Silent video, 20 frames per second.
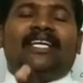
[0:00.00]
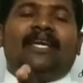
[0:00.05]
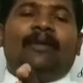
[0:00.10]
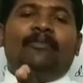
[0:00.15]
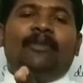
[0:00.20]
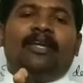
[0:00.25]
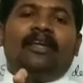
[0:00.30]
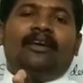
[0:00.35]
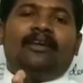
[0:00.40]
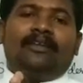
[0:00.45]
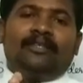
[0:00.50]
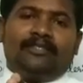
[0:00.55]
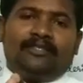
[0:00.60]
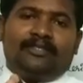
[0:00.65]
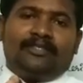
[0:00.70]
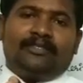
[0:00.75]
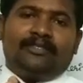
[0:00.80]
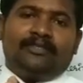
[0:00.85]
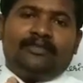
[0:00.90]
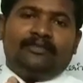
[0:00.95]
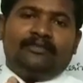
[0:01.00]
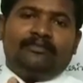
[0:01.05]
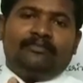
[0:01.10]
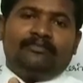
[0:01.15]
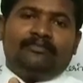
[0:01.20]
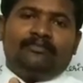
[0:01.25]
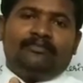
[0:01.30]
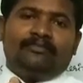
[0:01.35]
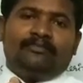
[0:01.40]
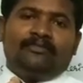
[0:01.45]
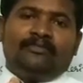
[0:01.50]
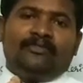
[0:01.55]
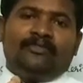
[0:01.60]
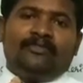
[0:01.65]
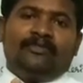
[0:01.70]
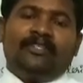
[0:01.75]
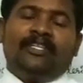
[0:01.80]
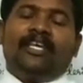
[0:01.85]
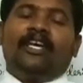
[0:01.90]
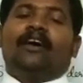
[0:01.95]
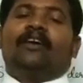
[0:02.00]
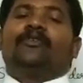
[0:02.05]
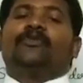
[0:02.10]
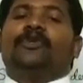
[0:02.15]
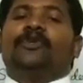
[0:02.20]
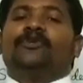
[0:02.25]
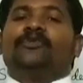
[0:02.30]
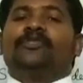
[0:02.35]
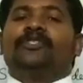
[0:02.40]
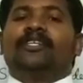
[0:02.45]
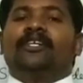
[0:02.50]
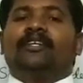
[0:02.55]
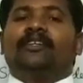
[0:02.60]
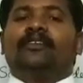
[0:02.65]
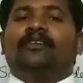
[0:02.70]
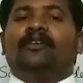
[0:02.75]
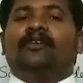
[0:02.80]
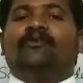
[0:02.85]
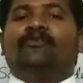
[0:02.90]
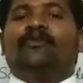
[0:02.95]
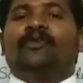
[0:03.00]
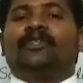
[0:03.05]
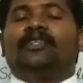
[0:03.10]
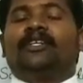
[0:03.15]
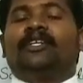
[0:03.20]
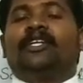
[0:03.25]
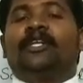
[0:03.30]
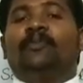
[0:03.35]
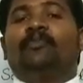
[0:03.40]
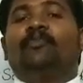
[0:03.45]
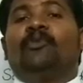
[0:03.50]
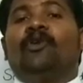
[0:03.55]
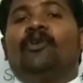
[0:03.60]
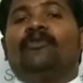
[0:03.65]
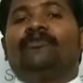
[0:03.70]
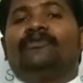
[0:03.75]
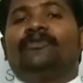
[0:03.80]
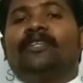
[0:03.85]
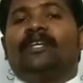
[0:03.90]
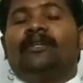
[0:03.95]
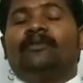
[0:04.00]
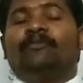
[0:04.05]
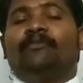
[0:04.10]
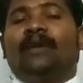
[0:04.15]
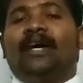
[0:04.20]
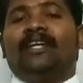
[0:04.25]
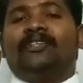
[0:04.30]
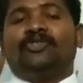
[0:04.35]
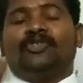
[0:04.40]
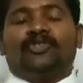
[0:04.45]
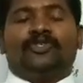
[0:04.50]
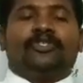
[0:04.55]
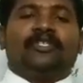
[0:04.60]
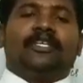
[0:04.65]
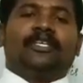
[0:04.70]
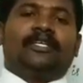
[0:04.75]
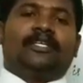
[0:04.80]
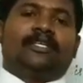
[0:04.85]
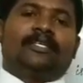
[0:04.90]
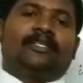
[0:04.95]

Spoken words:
chemicals they are using for the tip of that matchstick,